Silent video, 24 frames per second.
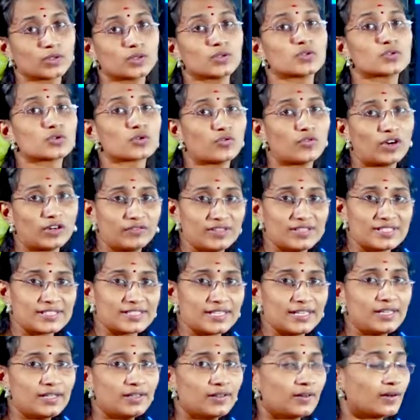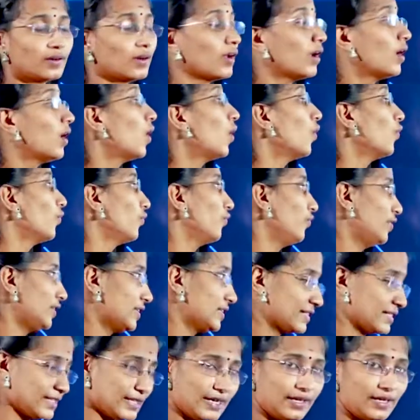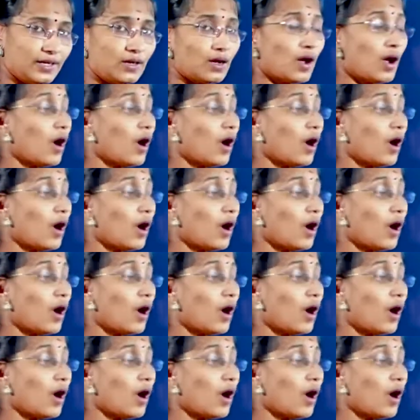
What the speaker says: So, what we said? We said